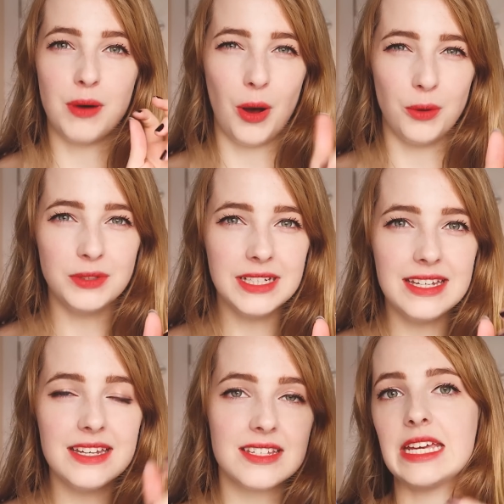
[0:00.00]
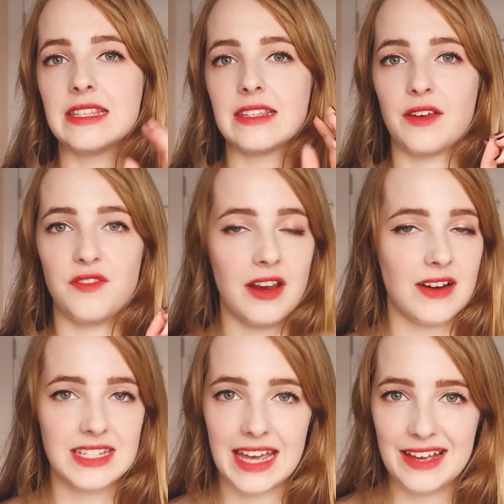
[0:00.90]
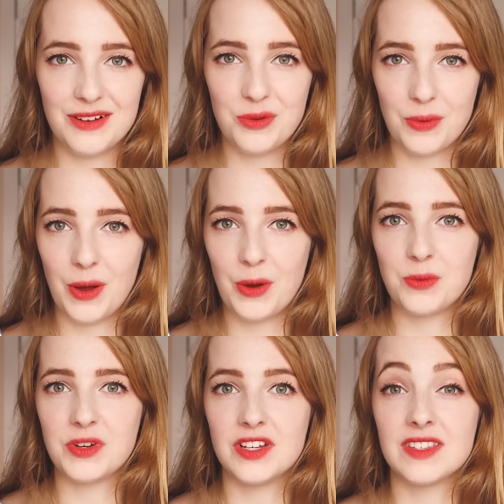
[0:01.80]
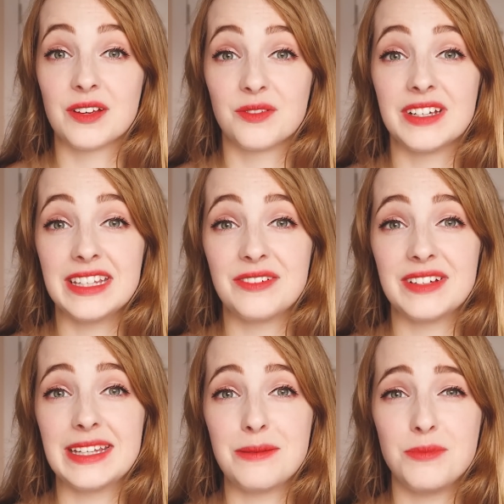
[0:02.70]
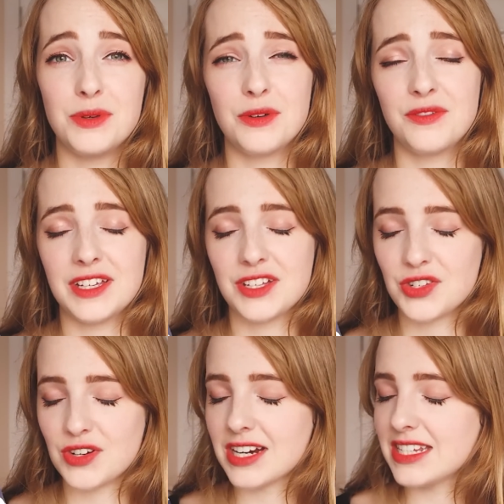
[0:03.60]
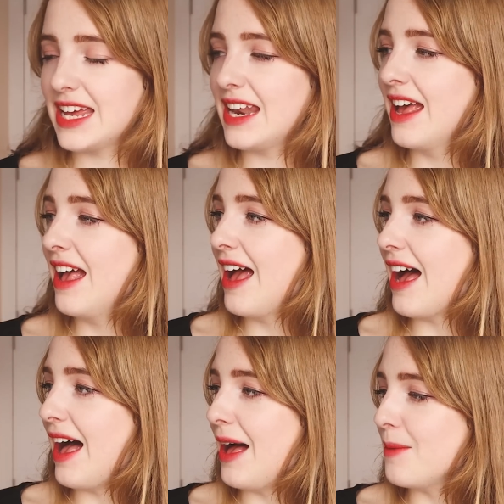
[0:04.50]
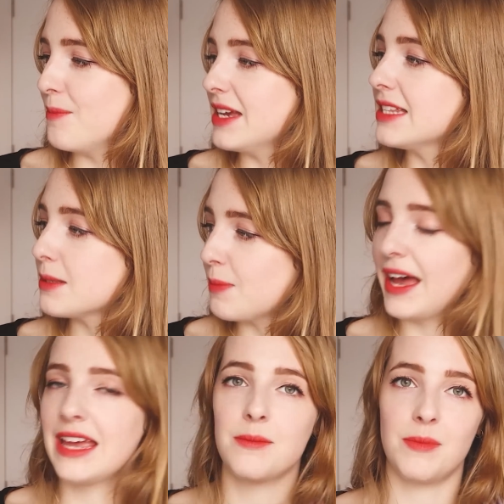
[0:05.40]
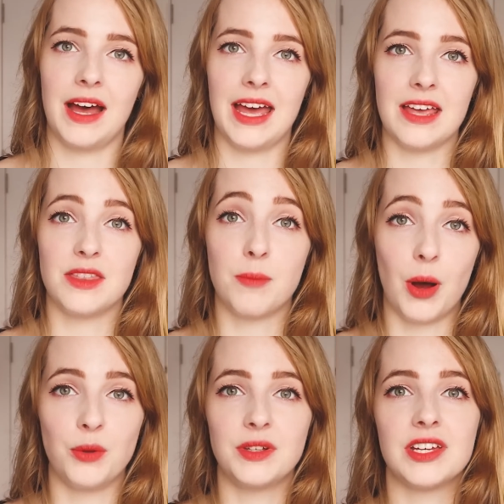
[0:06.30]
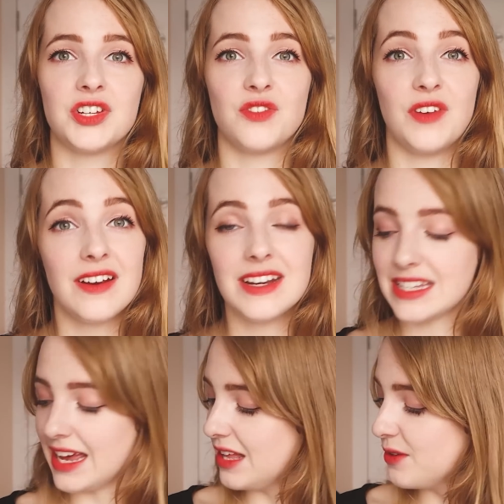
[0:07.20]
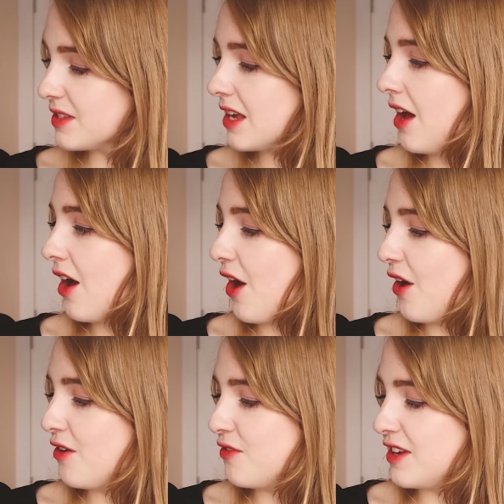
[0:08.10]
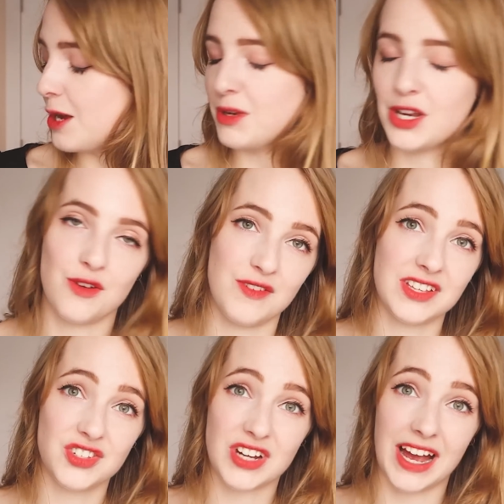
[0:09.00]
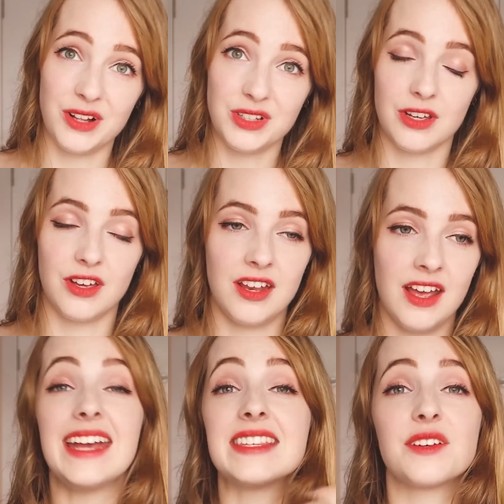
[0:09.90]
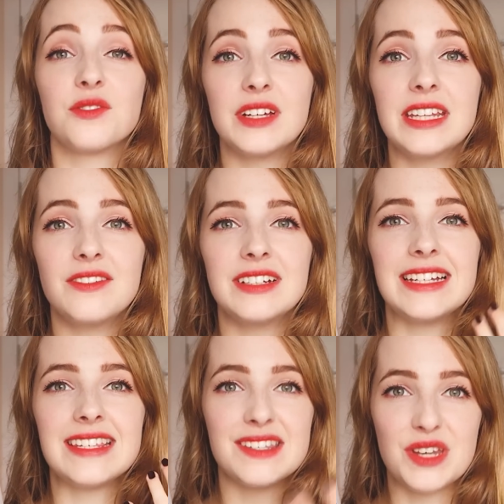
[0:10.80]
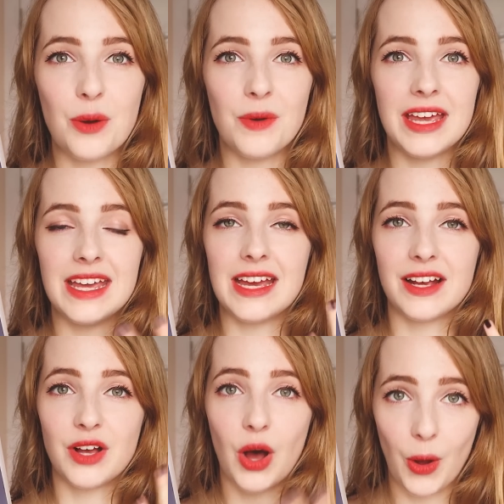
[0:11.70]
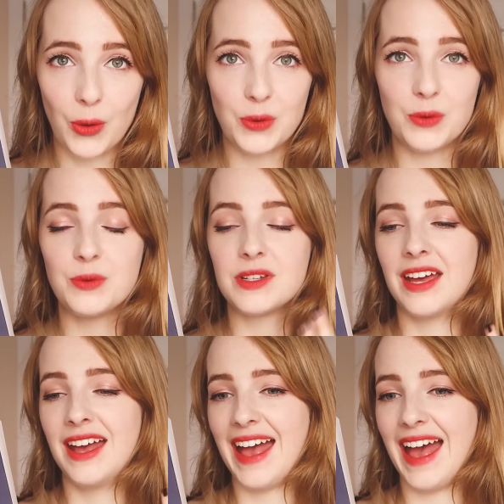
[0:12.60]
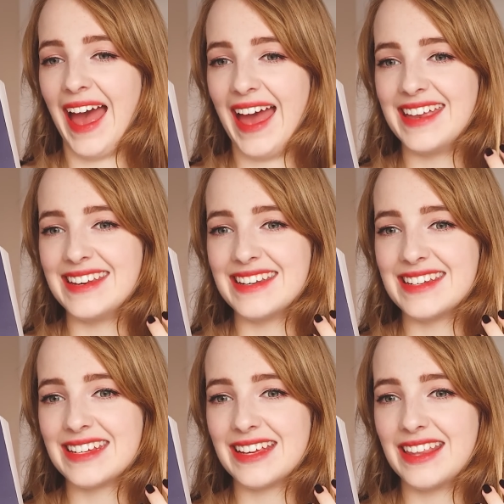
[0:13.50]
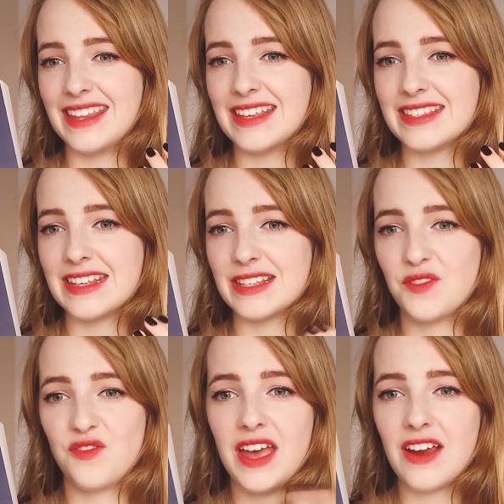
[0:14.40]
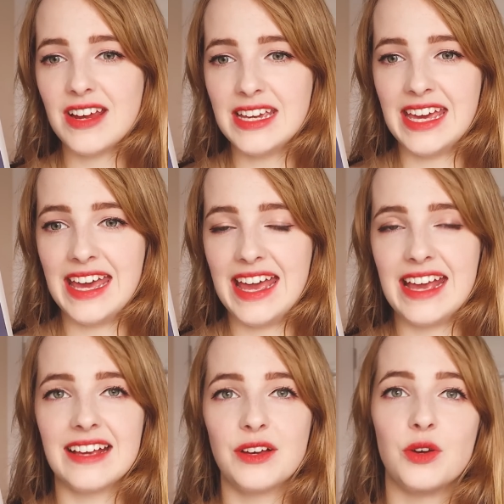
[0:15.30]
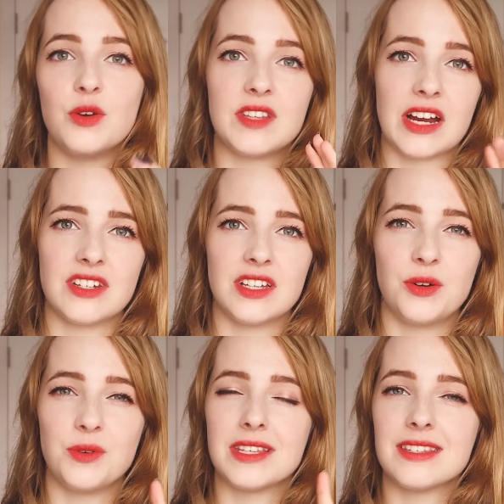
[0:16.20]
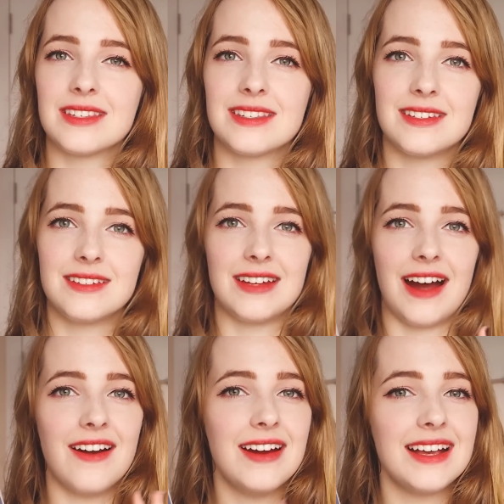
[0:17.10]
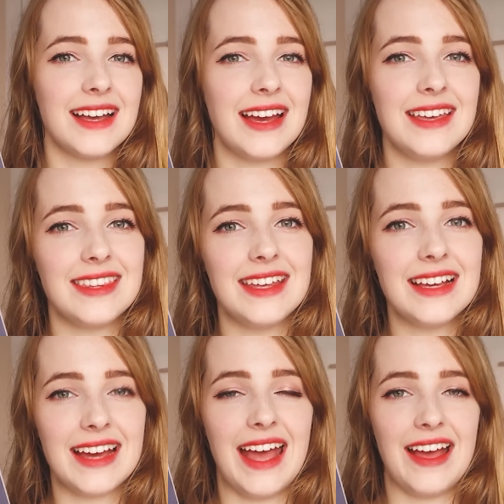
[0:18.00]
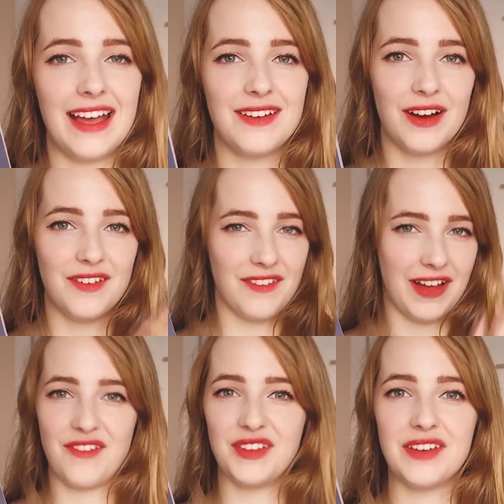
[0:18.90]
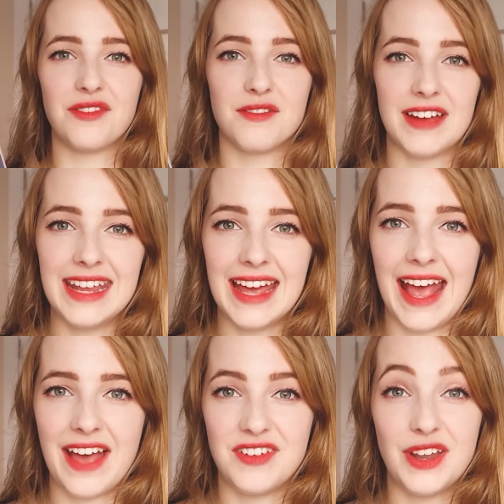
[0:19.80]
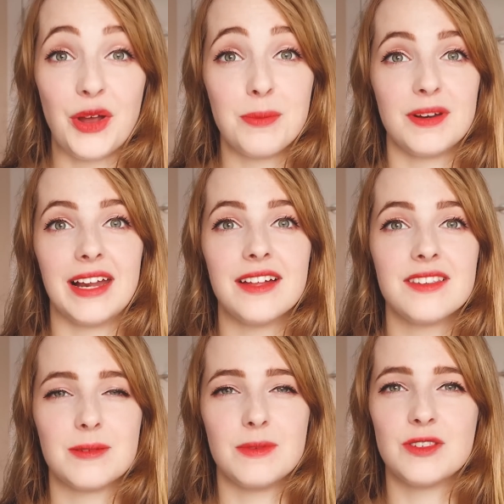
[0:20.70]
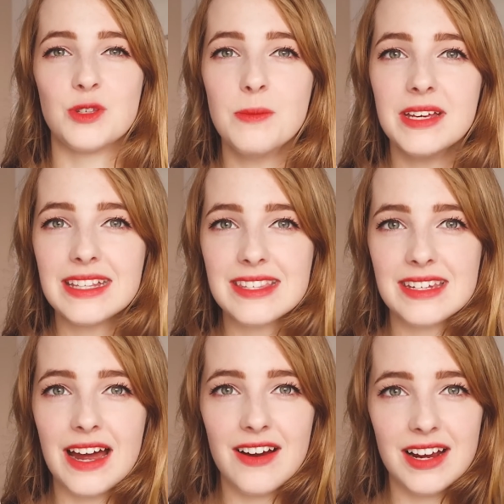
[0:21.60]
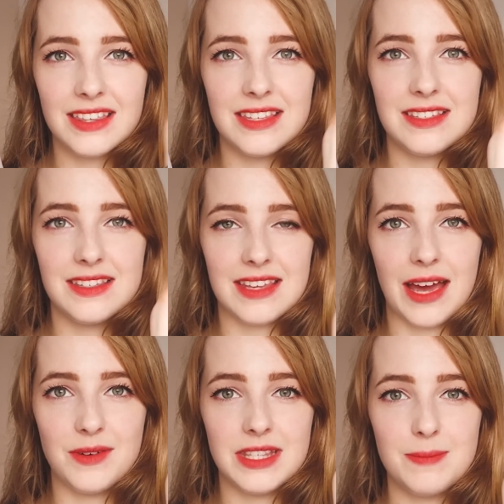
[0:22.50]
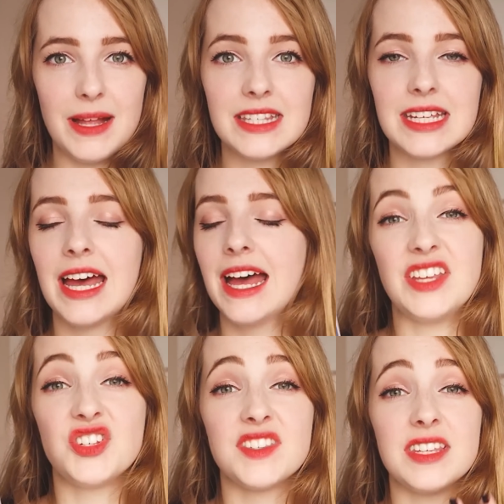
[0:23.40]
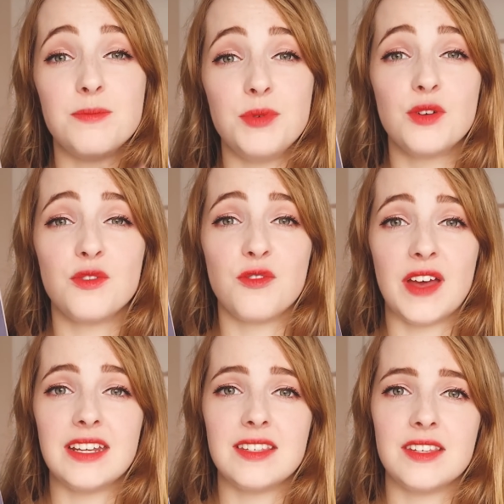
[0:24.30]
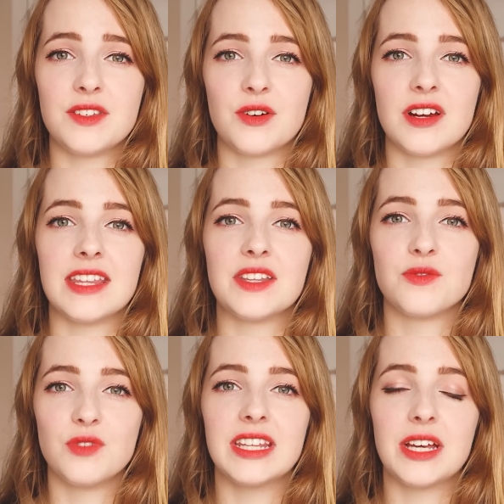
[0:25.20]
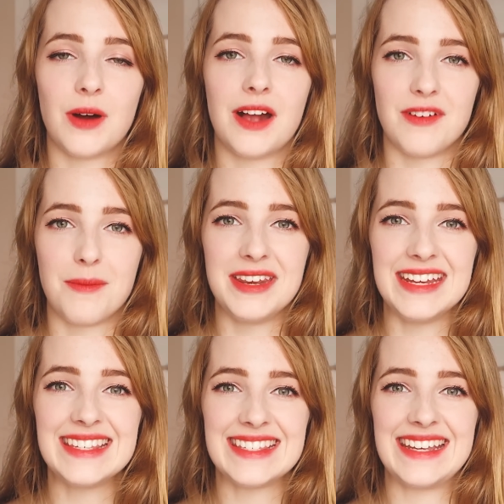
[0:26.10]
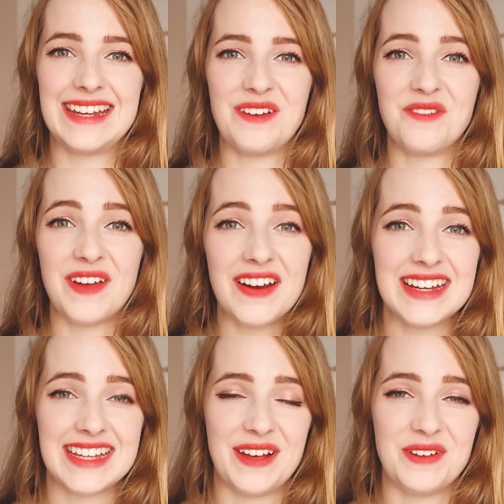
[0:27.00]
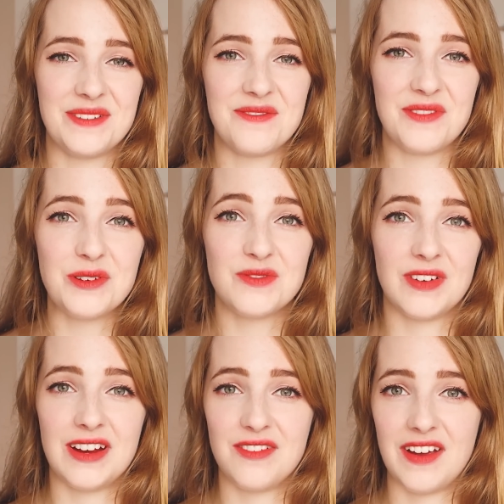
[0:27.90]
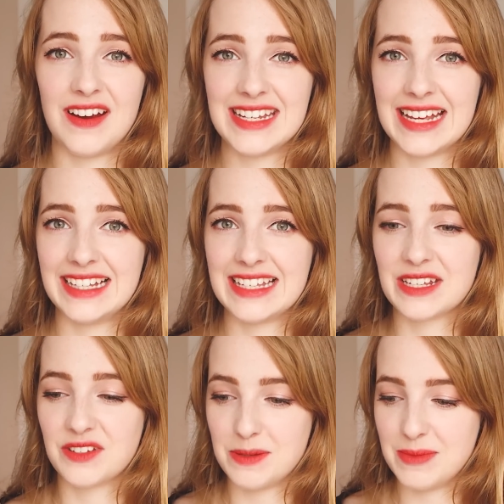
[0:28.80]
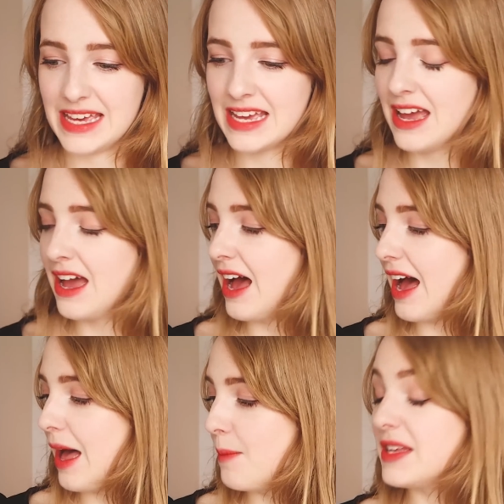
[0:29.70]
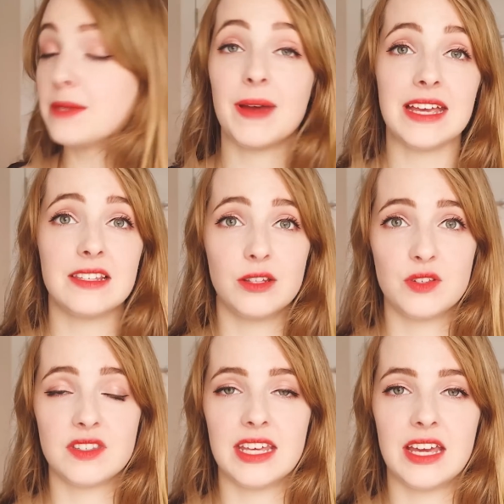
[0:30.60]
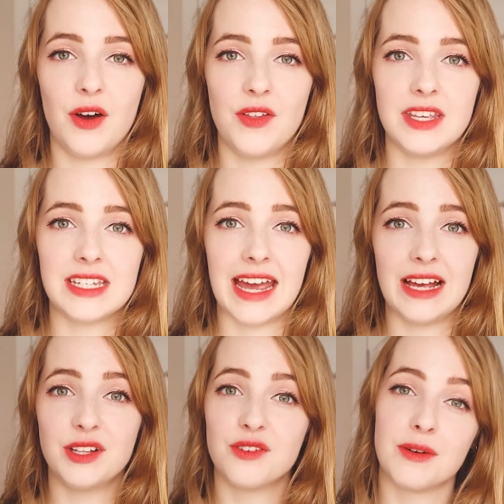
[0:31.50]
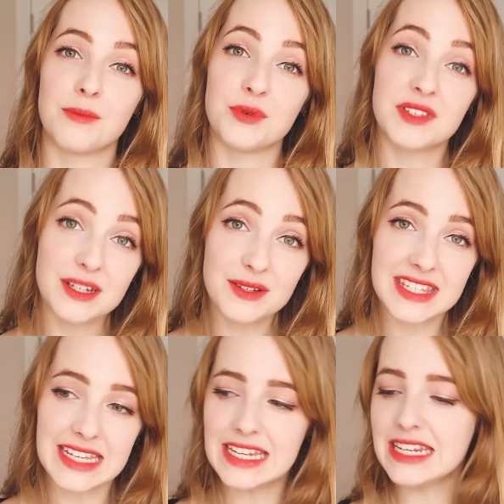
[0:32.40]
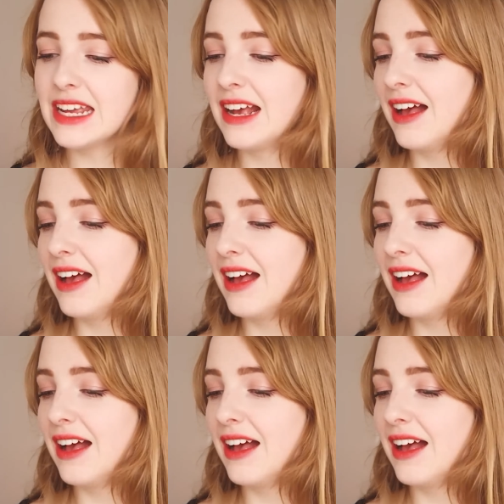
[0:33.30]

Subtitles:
Poland. It's a fairy tale world which is like really beautifully constructed, inspired by the Polish fairy tales of Naomi Novik's childhood. It's like really snowy and cold, and there's this fairy king who's actually called a Starrick, I think. I've only ever read it. I haven't heard it pronounced, so I'm assuming it's Starrick. This is how it's spelt. And it's just this beautiful fantasy story that's really quite reminiscent of fairy tales and feels very fairy tale-esque to me. It's based loosely on the tale of Rumpelstiltskin.